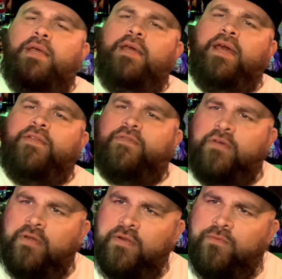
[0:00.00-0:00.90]
It's
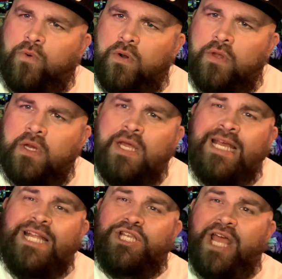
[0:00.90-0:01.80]
good. It's worth it.
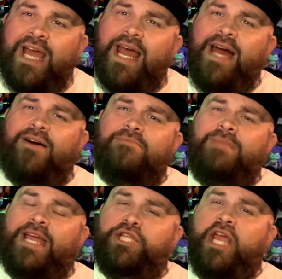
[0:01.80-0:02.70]
Check it out
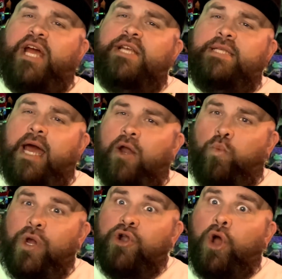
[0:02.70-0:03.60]
and check us out.
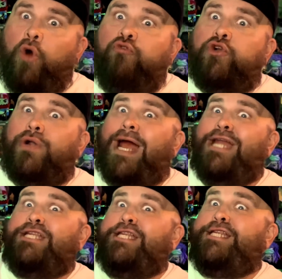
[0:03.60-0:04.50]
We're over
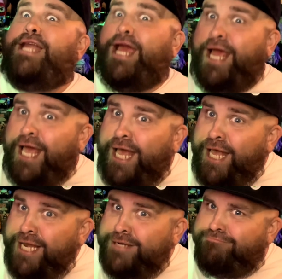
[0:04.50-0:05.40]
at Dead
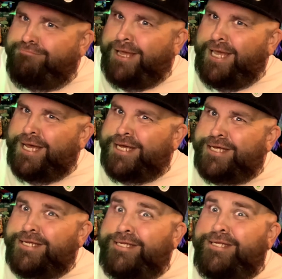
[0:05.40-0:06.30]

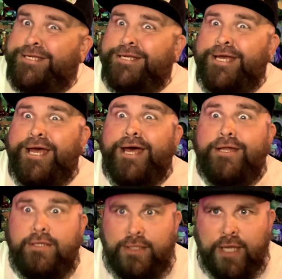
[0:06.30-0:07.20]
Pit
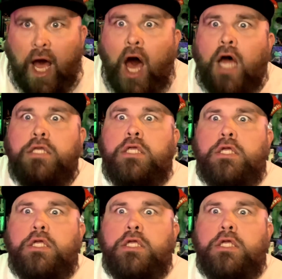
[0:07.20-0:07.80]
dot